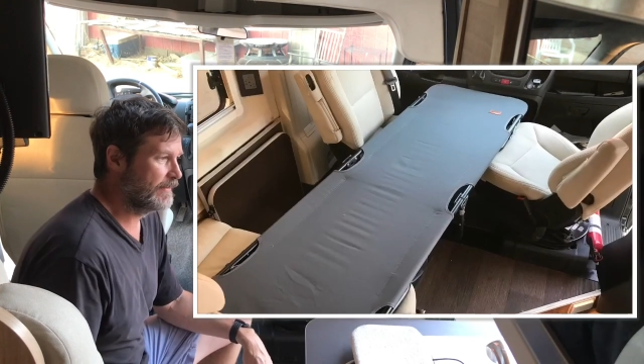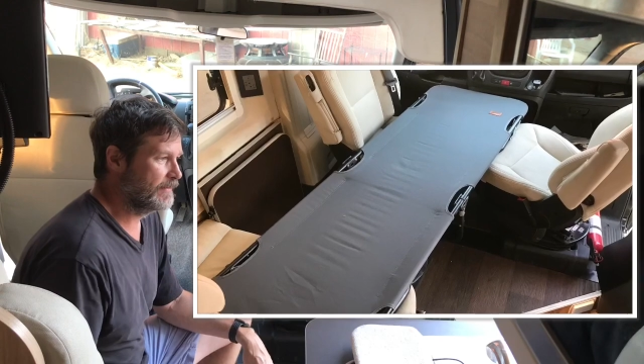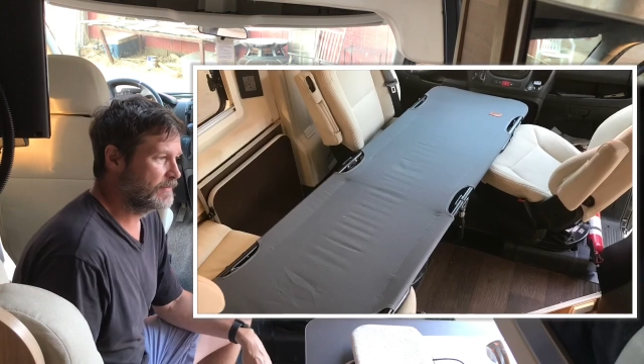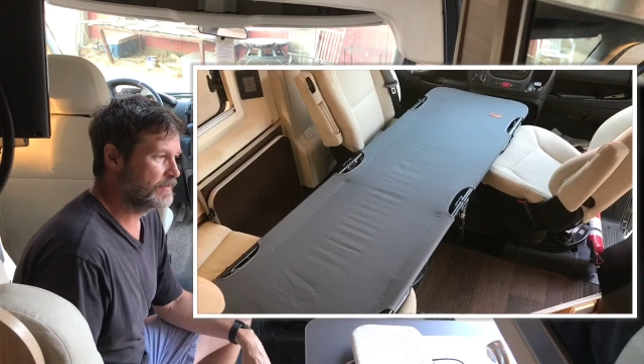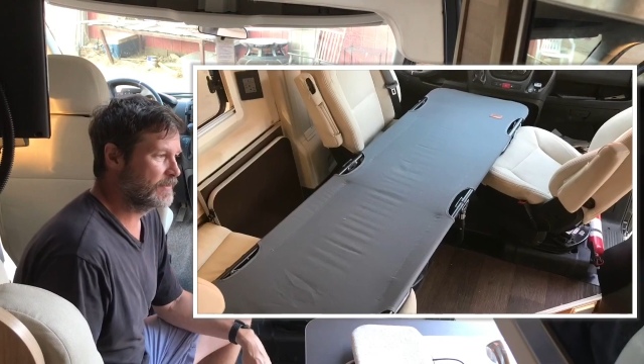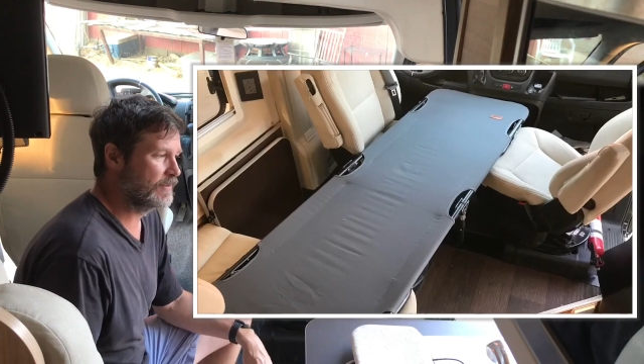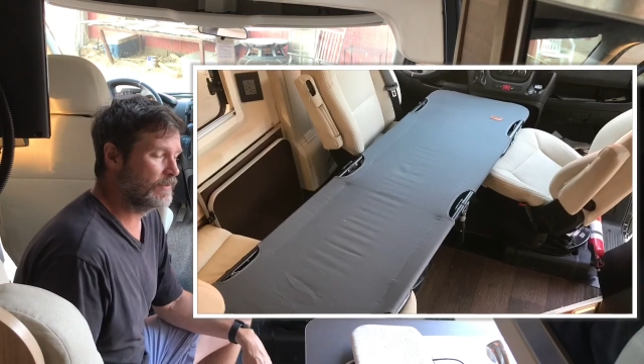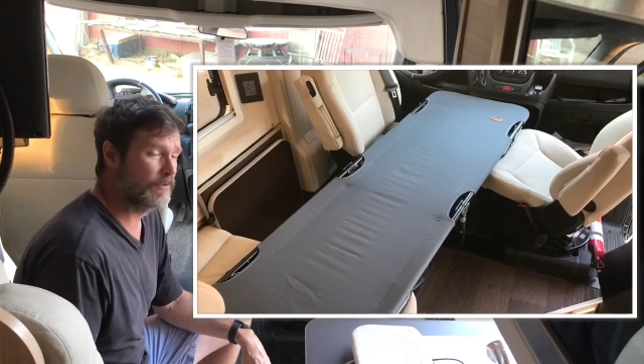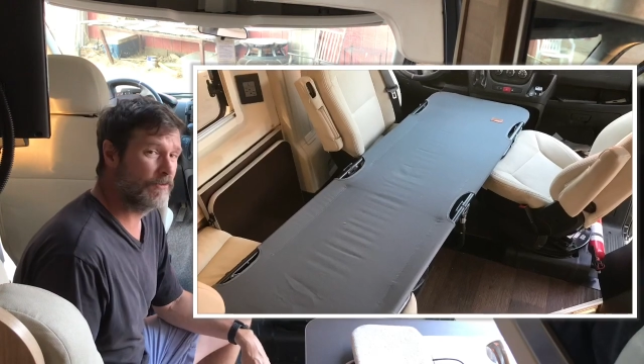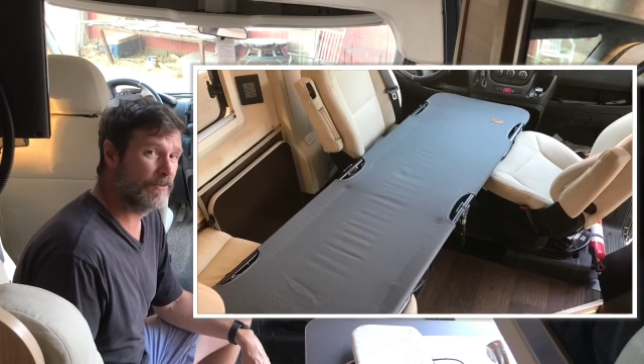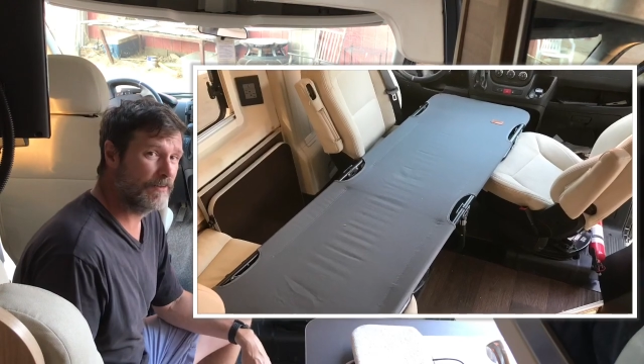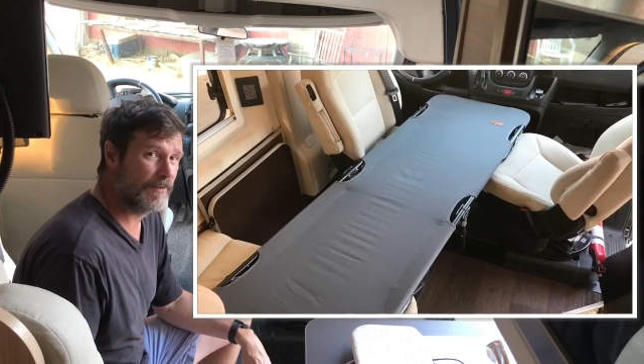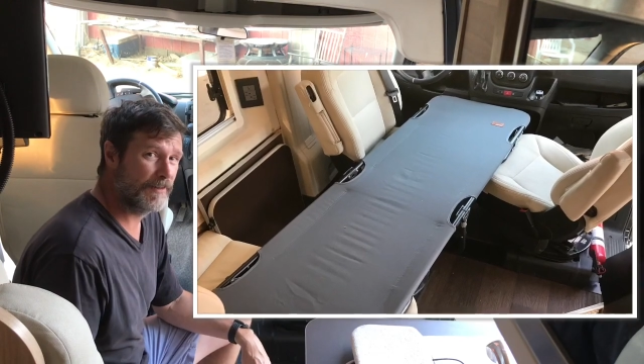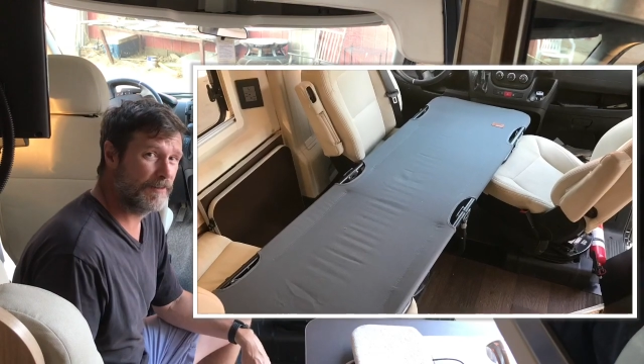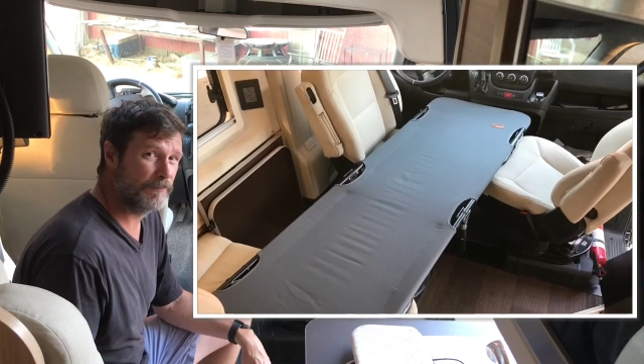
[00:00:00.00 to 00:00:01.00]
so
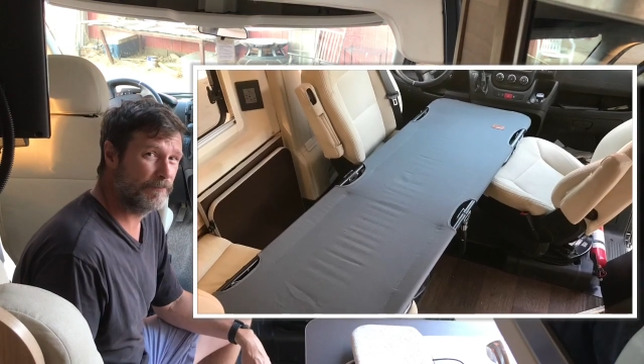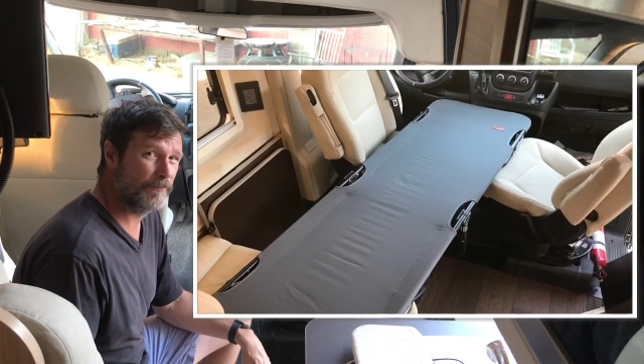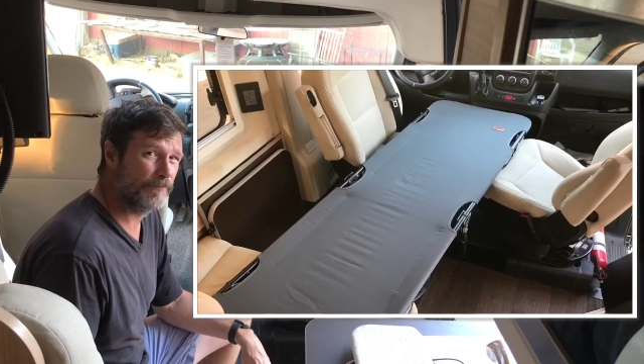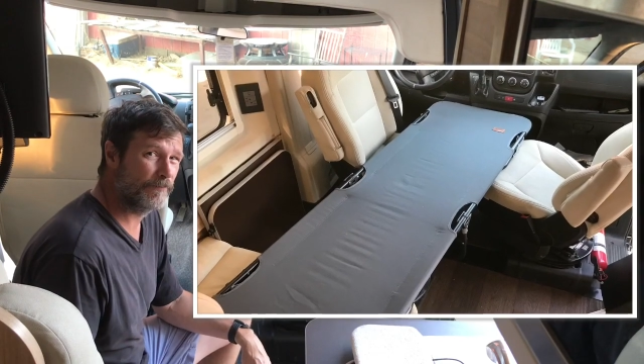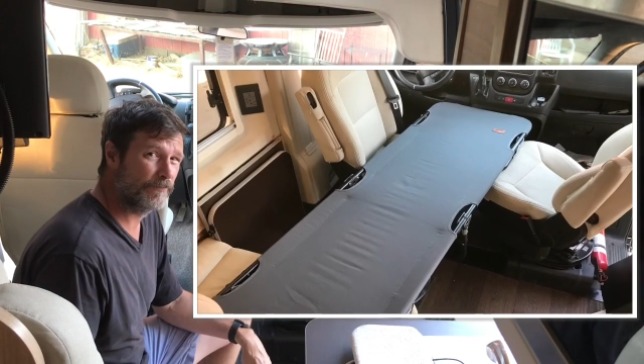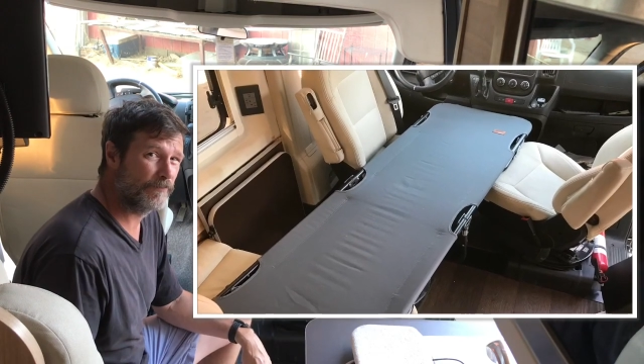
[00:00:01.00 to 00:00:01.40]
I'm